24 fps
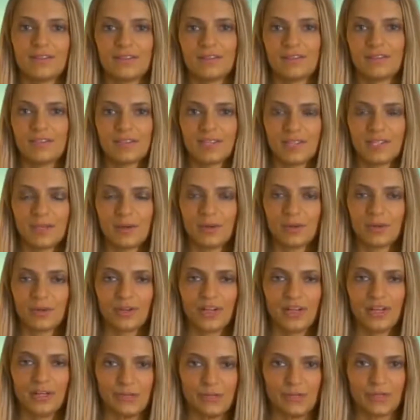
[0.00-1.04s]
This is the order
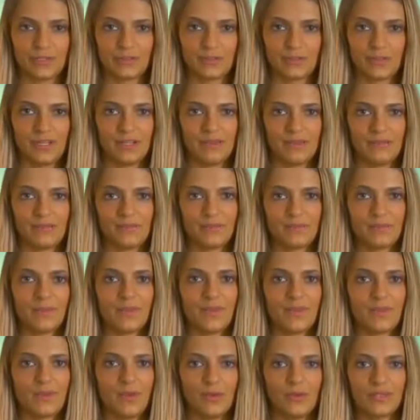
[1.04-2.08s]
entry screen.
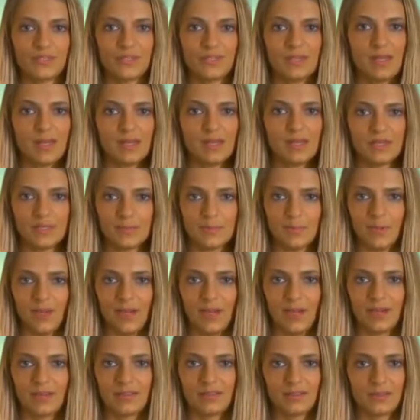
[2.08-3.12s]
You'll see it is
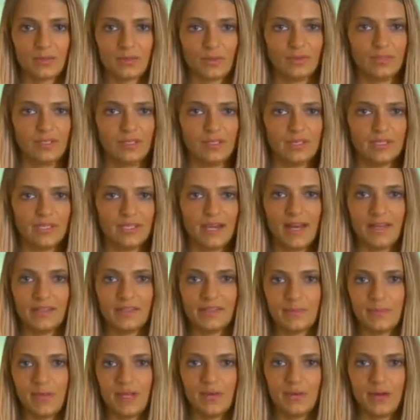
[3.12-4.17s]
blank, so I'll need to
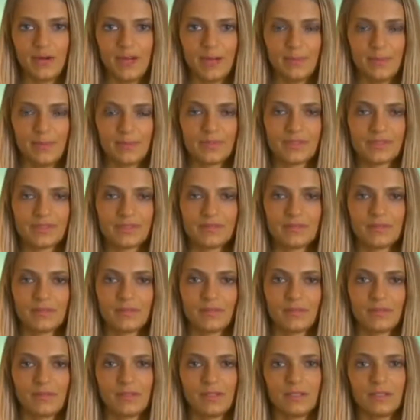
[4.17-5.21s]
add some menu items.
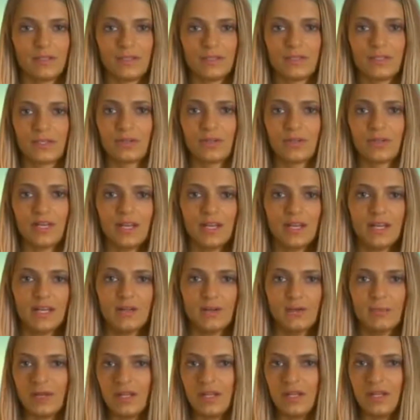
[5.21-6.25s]
To create a
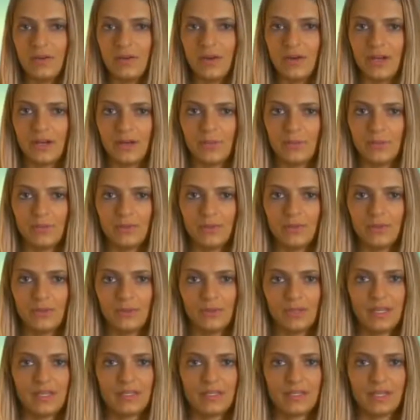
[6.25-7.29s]
new menu item,
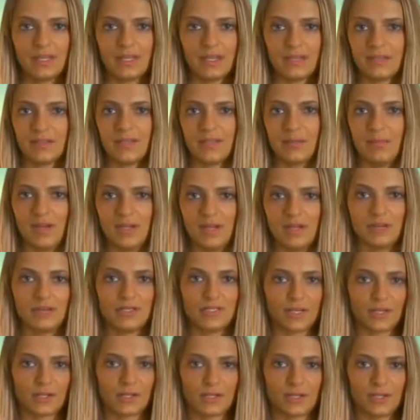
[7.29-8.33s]
you'll need to get to the menu
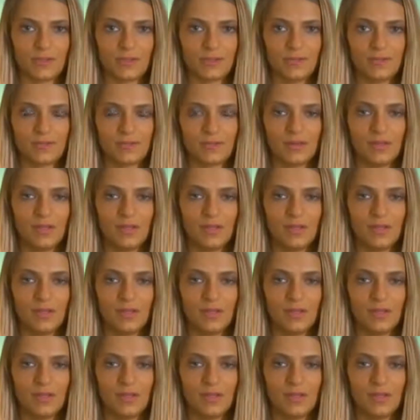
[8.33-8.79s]
section.